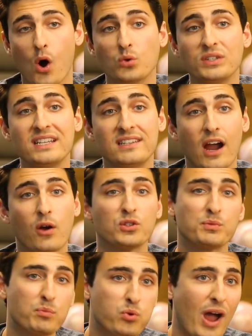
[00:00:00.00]
only
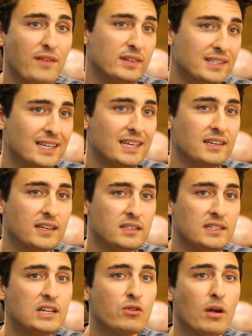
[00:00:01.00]
Daryl's private key can
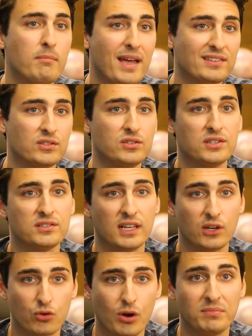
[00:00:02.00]
decrypt messages
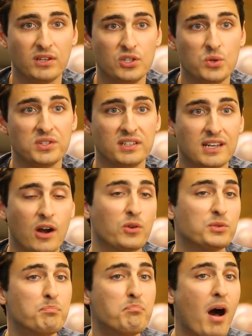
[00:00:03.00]
encrypted using
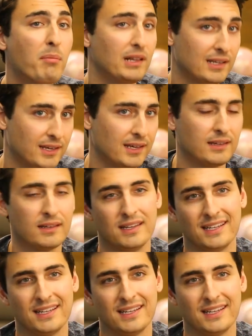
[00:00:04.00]
Daryl's public key.